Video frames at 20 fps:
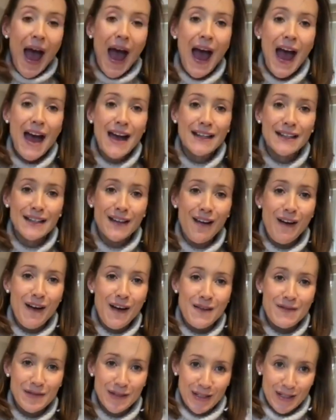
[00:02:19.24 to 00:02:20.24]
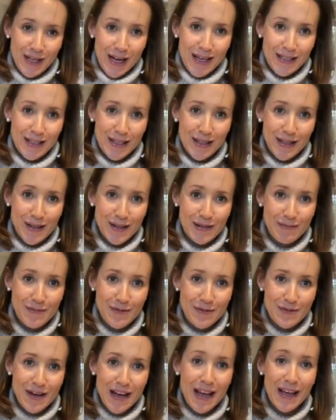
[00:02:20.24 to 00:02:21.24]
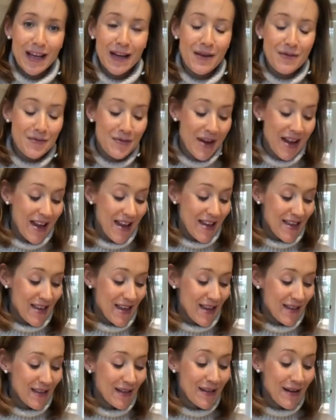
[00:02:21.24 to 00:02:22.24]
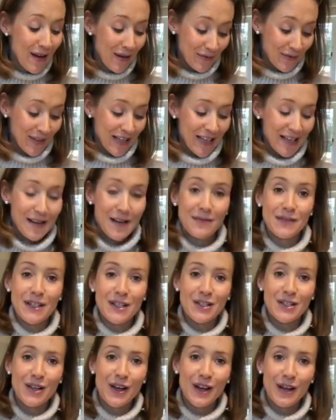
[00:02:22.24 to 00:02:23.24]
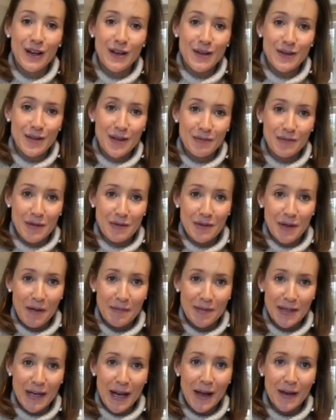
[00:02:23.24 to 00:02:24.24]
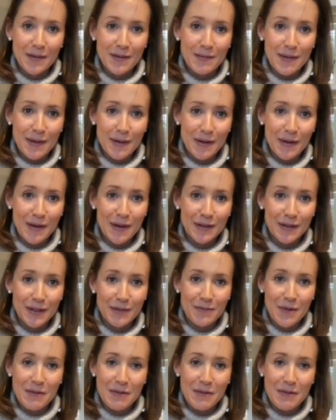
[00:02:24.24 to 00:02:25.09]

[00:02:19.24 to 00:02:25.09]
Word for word: And I was chatting this morning with lovely, lovely Charlotte, who sometimes comes and helps me in the garden.